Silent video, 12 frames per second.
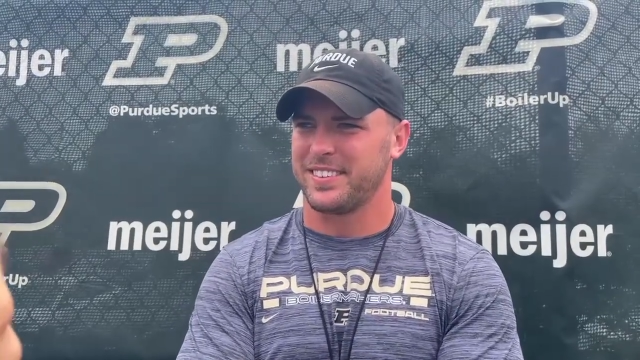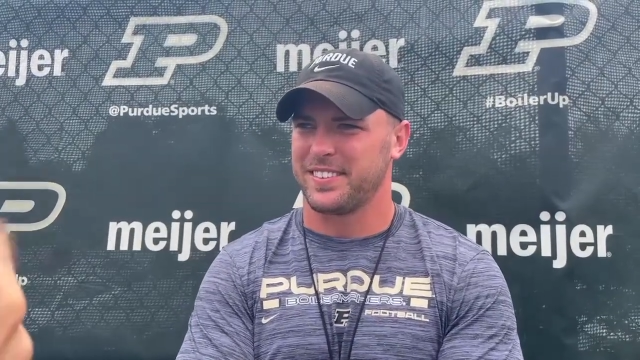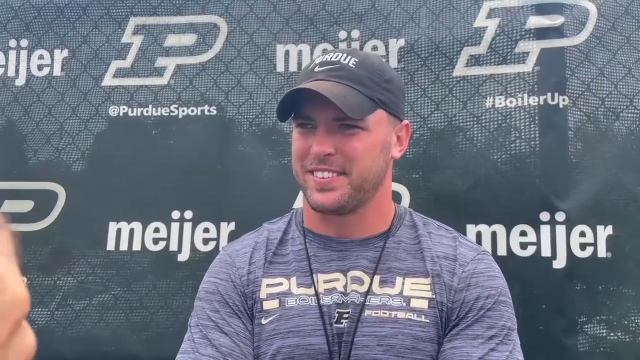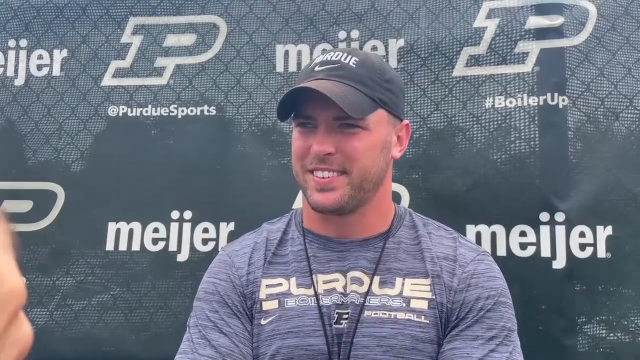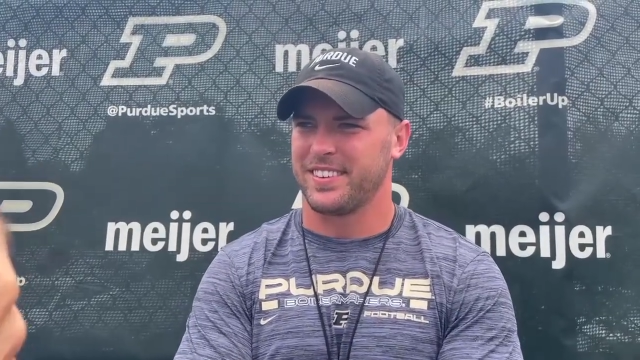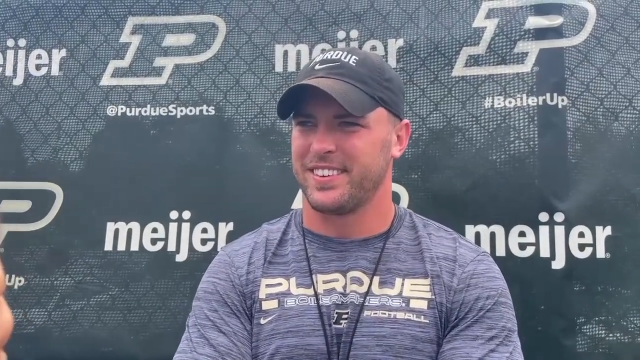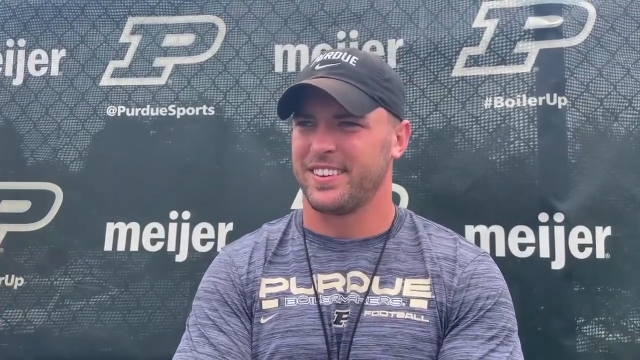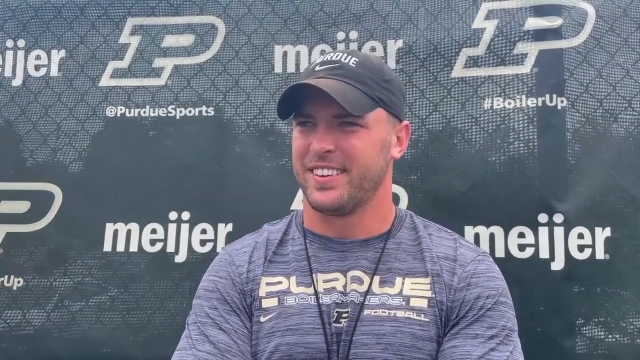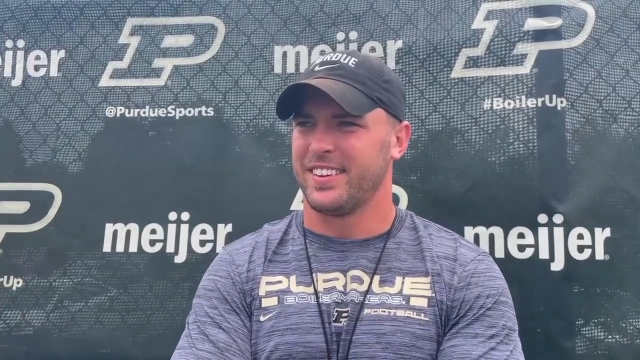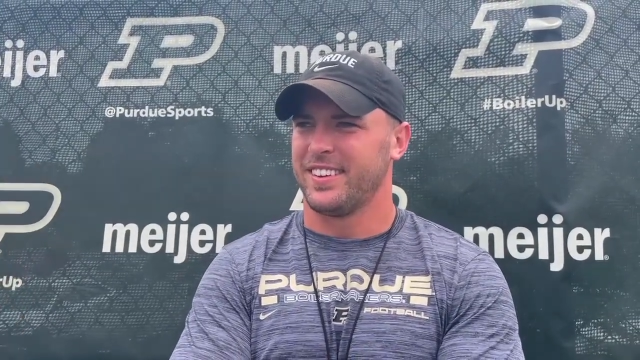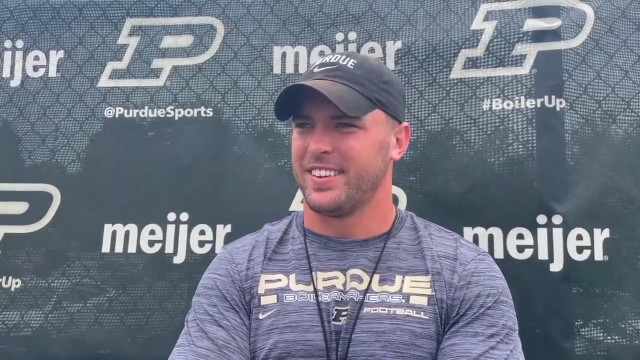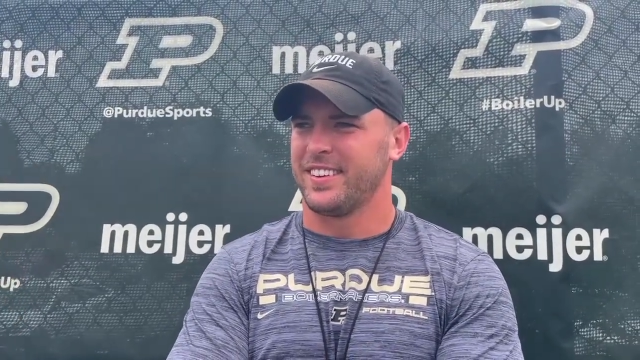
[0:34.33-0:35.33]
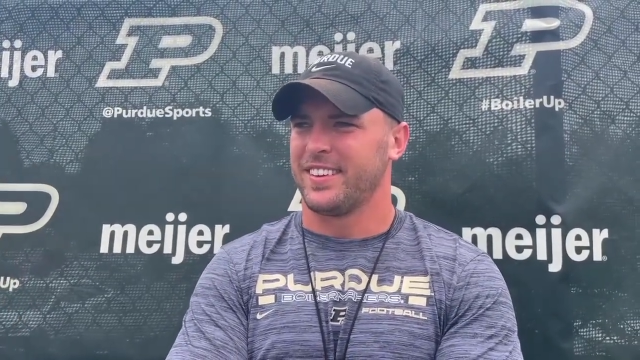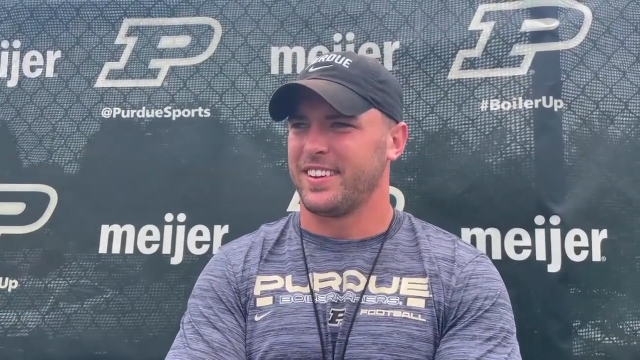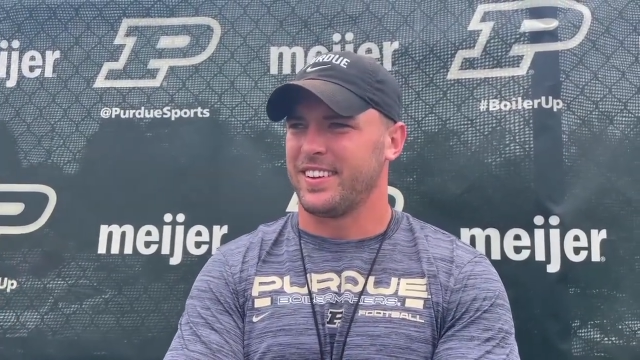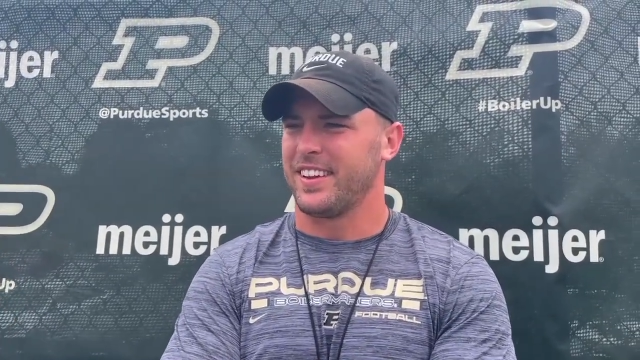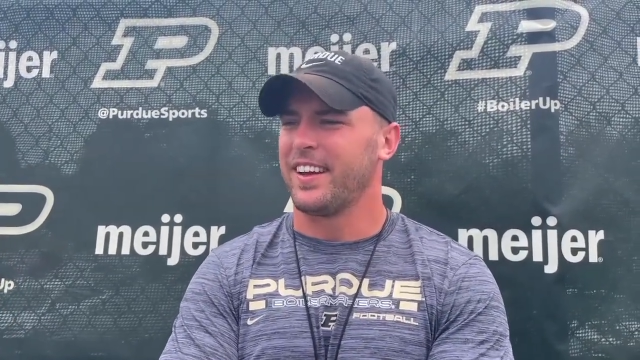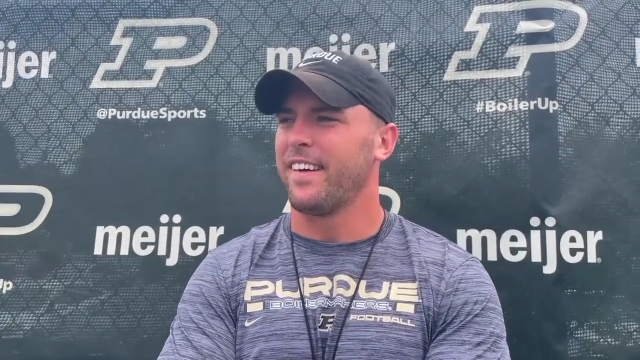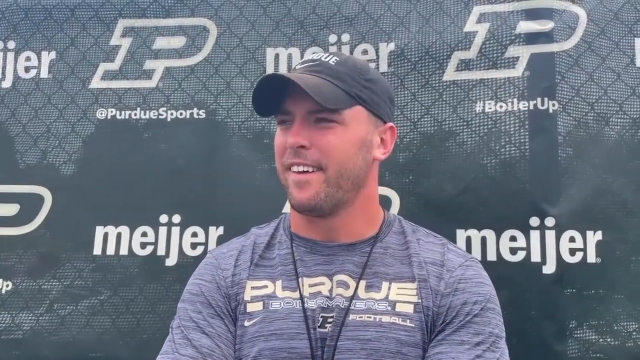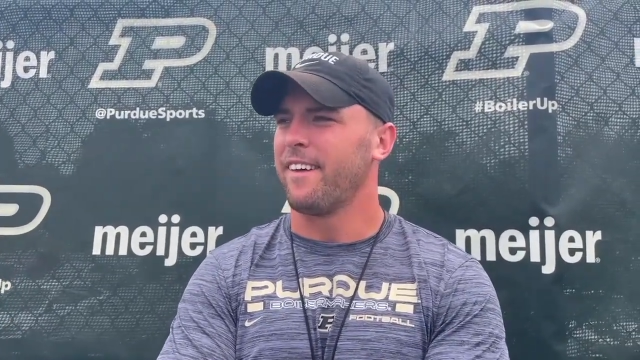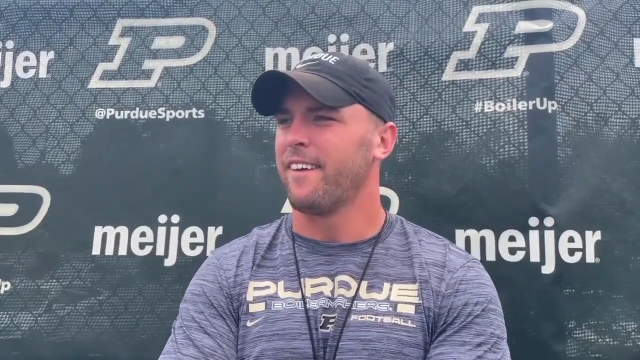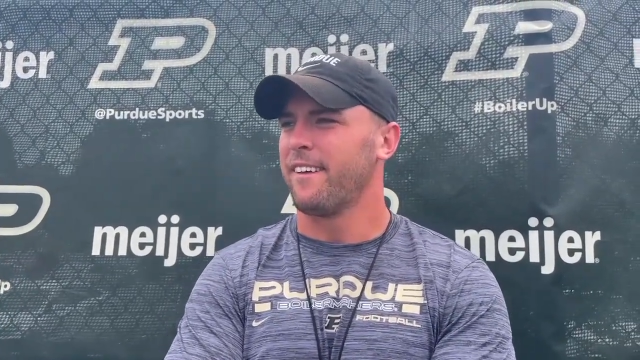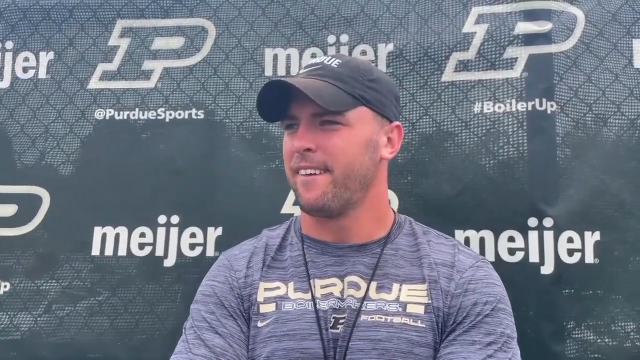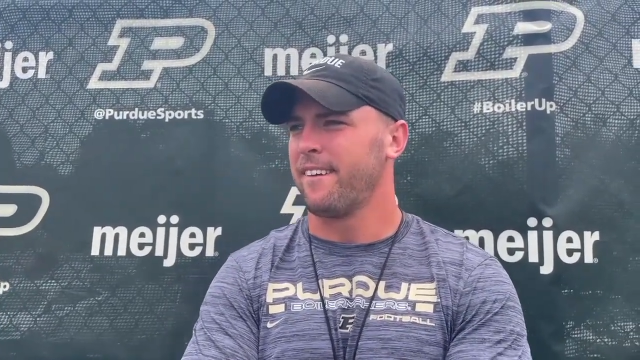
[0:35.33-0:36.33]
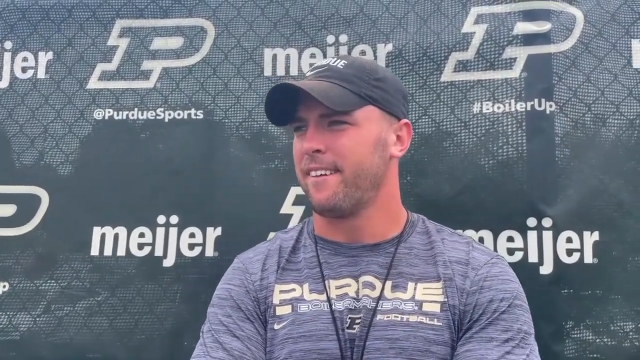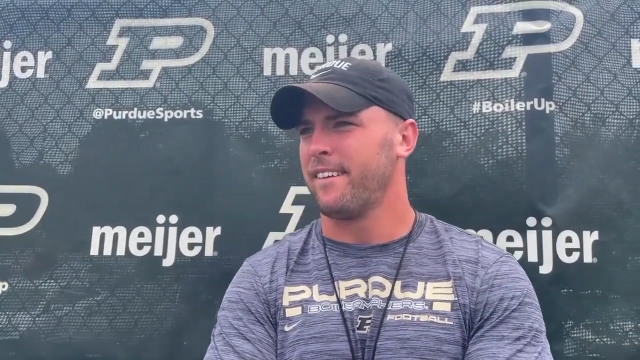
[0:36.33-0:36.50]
what, what, what the roles are and, and, who's playing them?